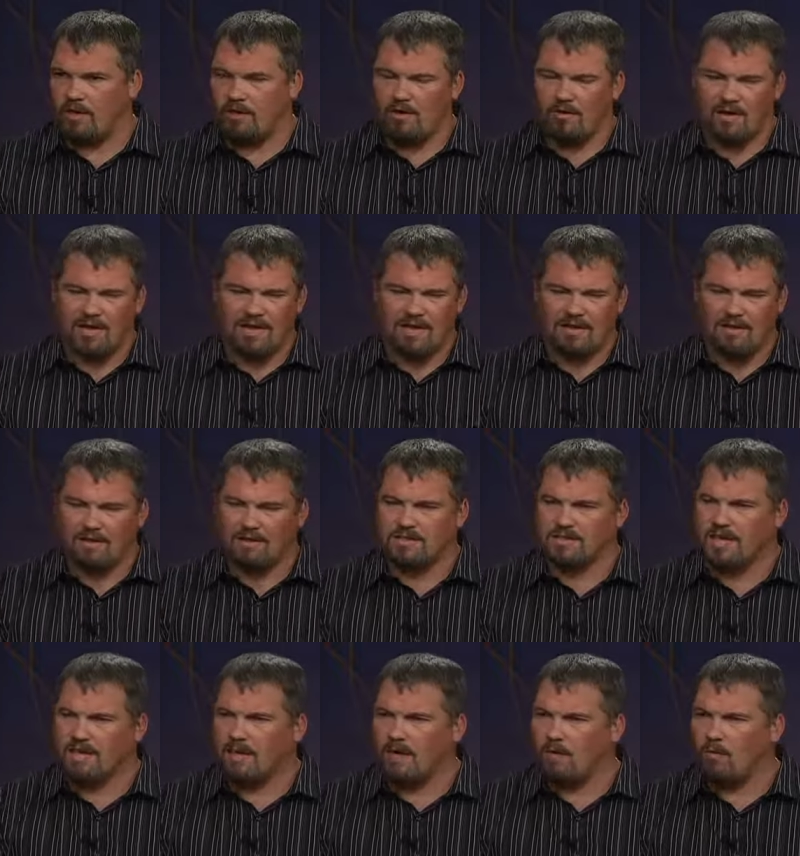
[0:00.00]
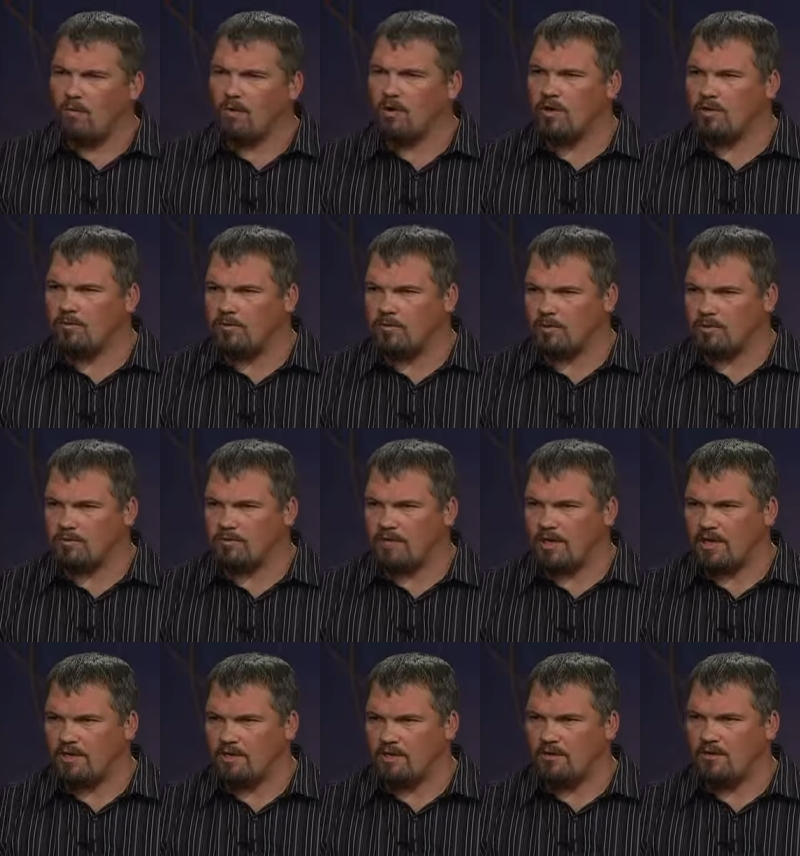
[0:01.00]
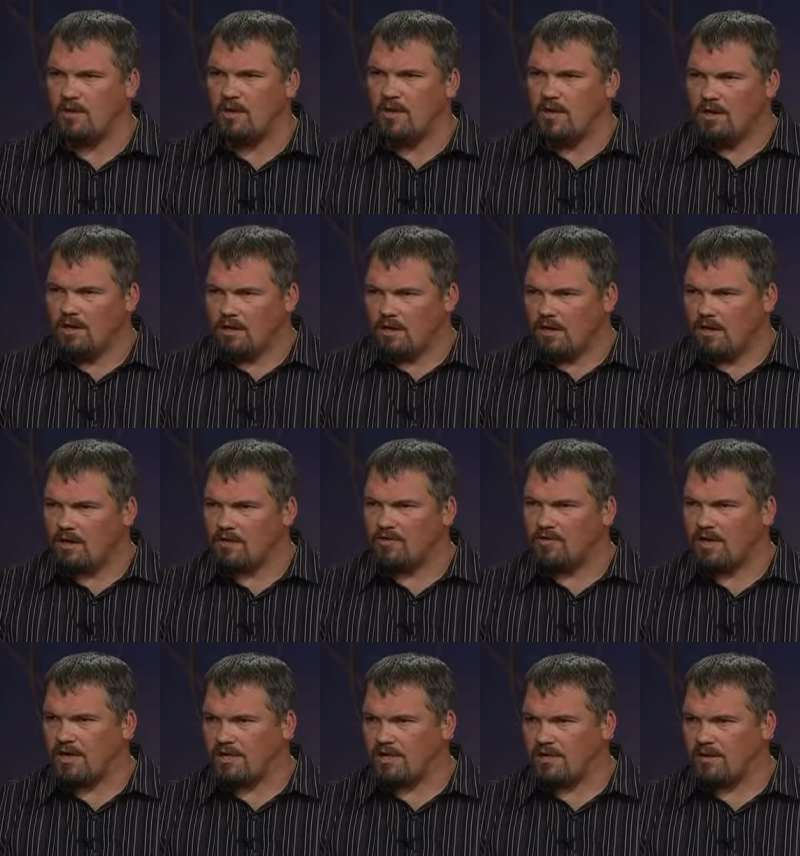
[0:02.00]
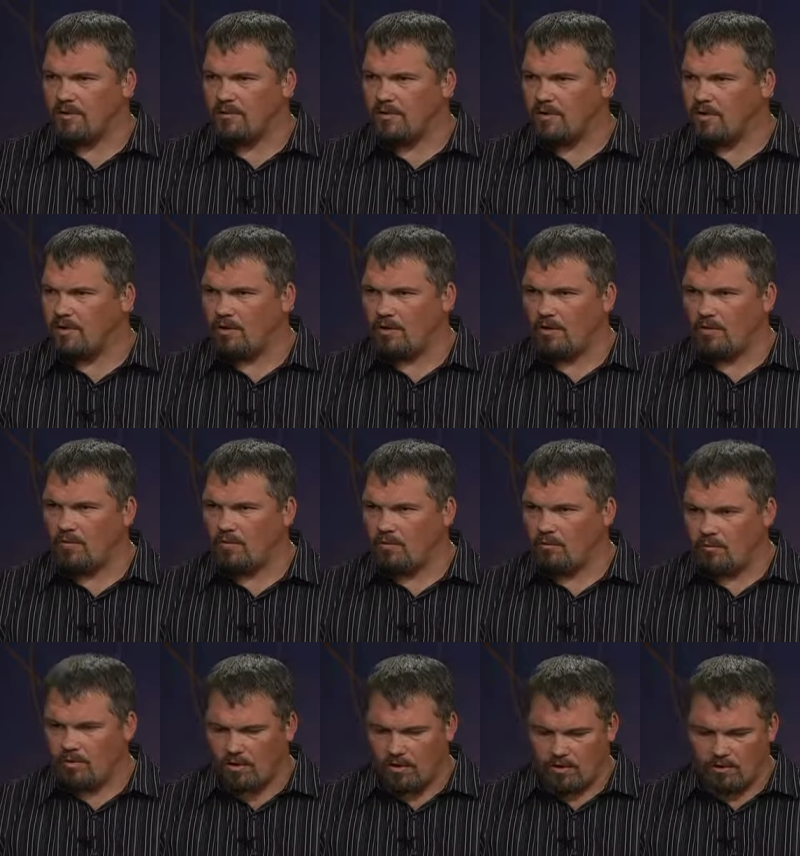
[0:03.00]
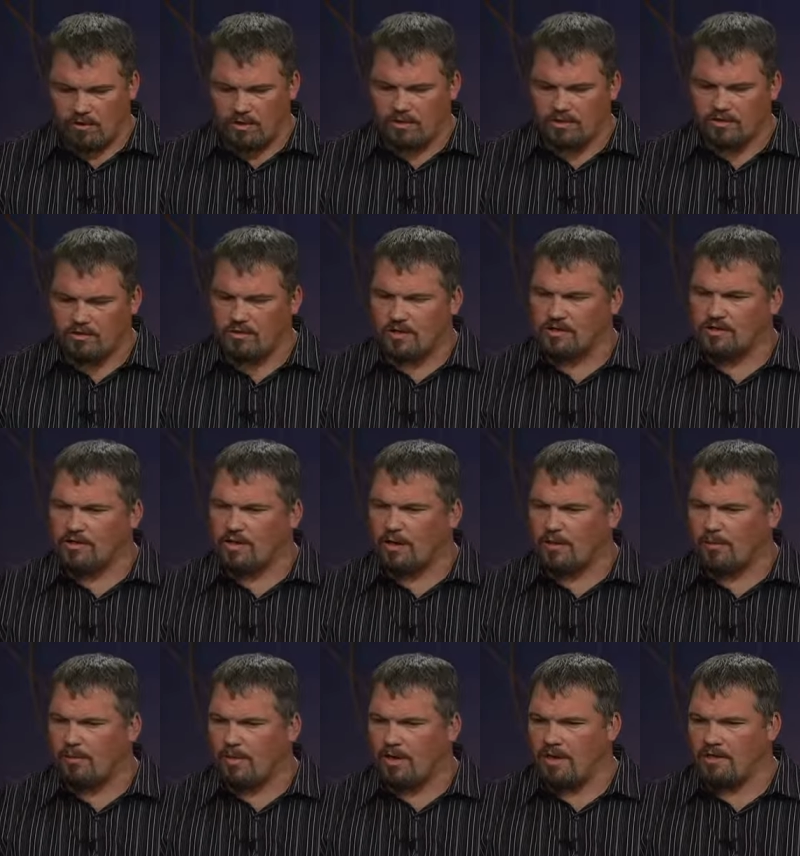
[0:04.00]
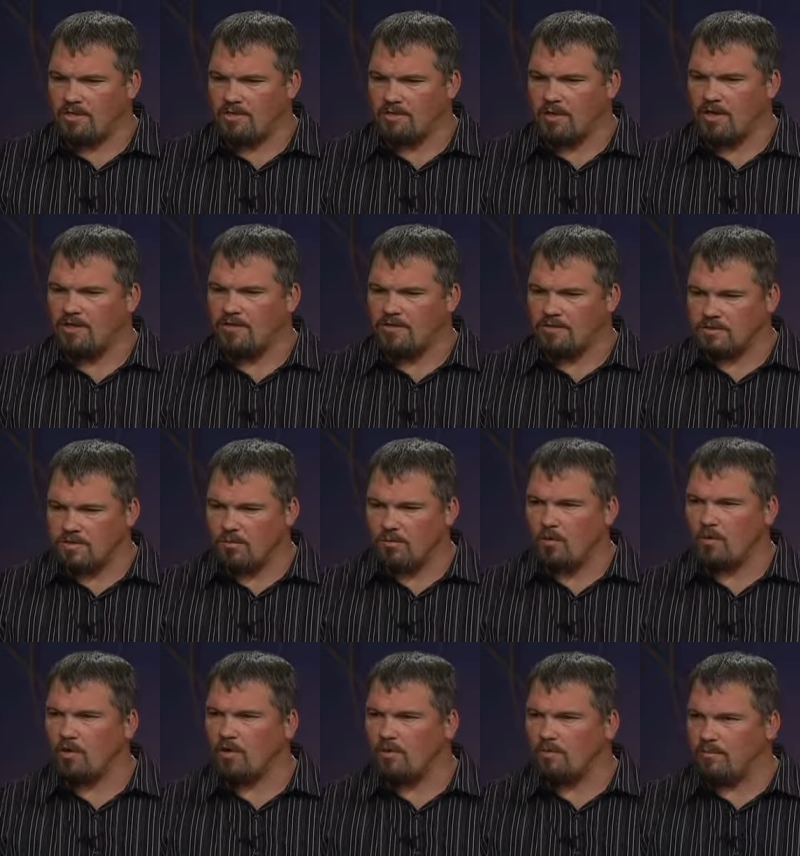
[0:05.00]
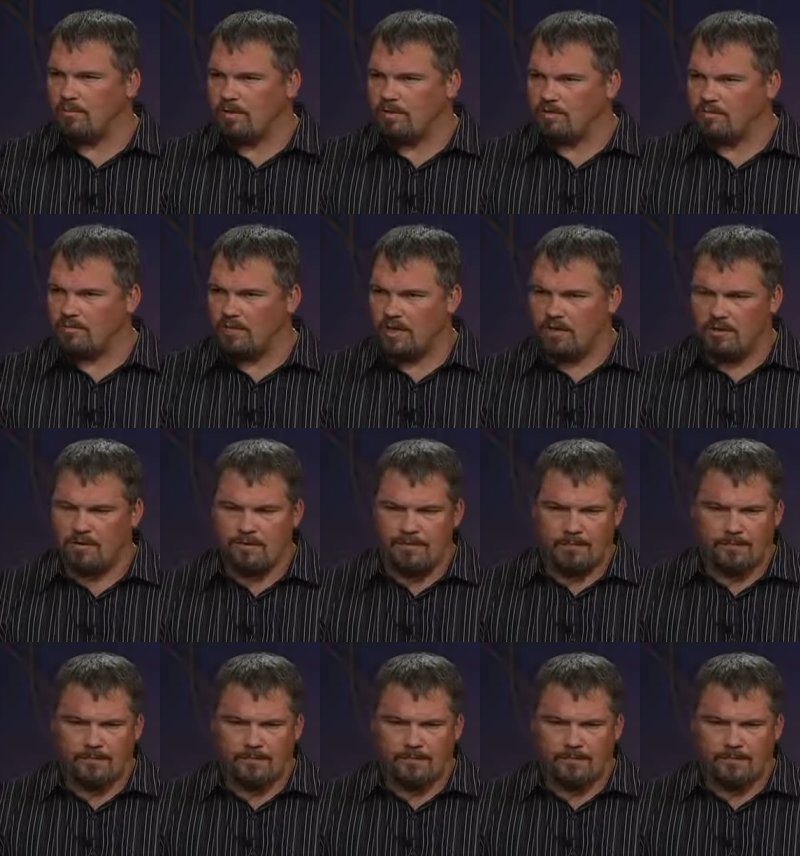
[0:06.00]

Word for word: You know, I get looks. I, I work in Bozeman. I do contracting. I'm, a, you know, I own a construction company, and so I do some work in Bozeman and